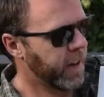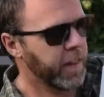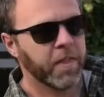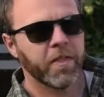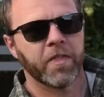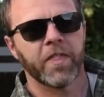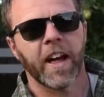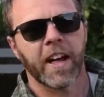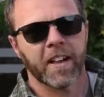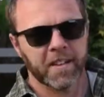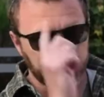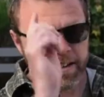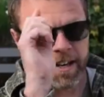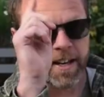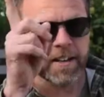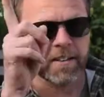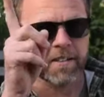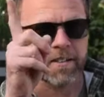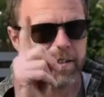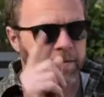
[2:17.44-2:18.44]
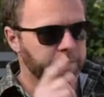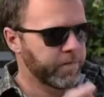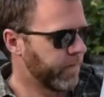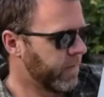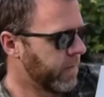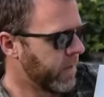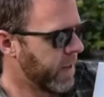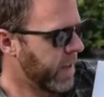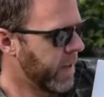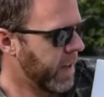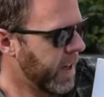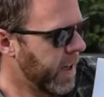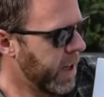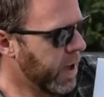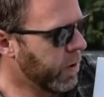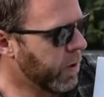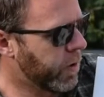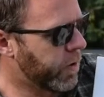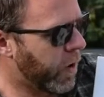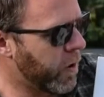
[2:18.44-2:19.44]
That's it!
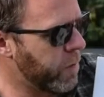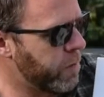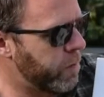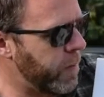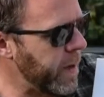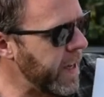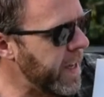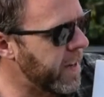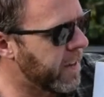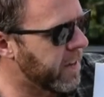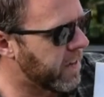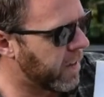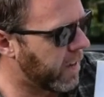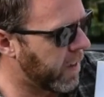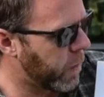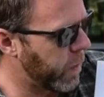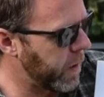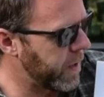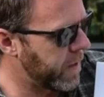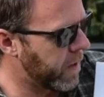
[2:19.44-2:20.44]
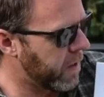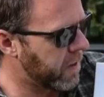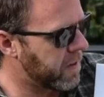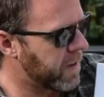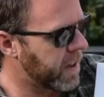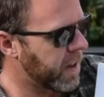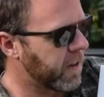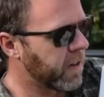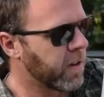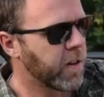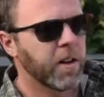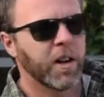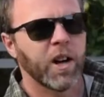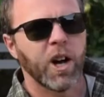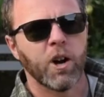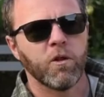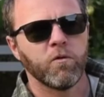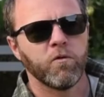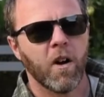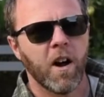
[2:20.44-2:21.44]
He'll grow beans on the windowsill.
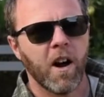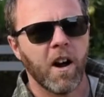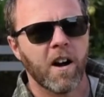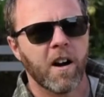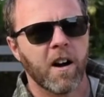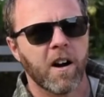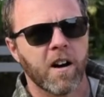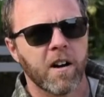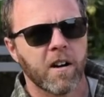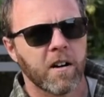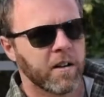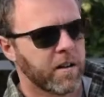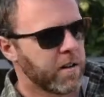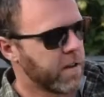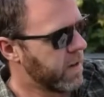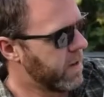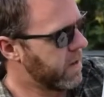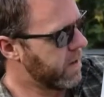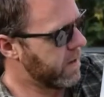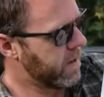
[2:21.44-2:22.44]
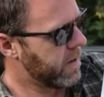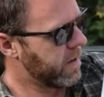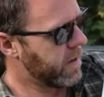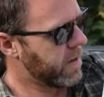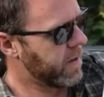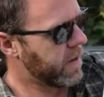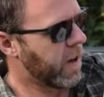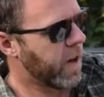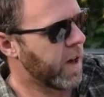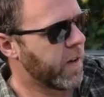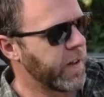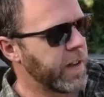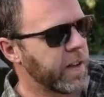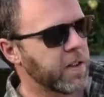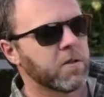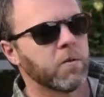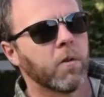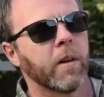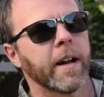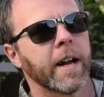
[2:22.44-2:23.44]
Hurrah! So Harvey
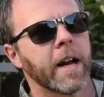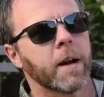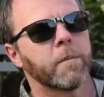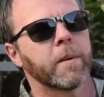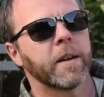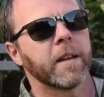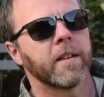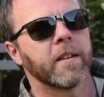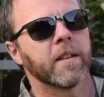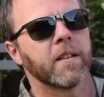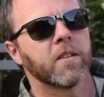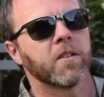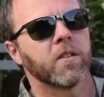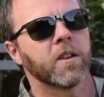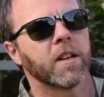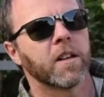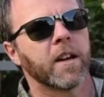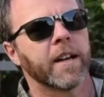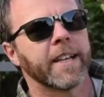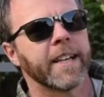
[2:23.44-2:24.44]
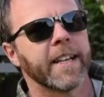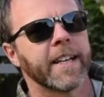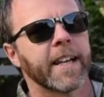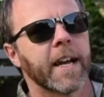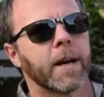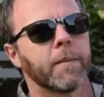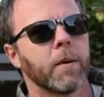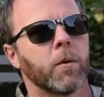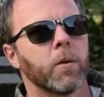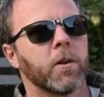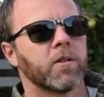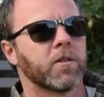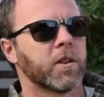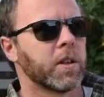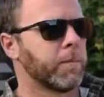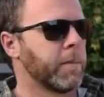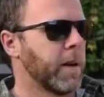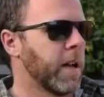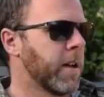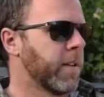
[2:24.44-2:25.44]
looks quite happy. He's got an idea now about what he's
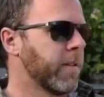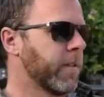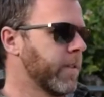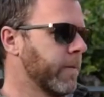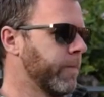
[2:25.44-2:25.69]
going to plant.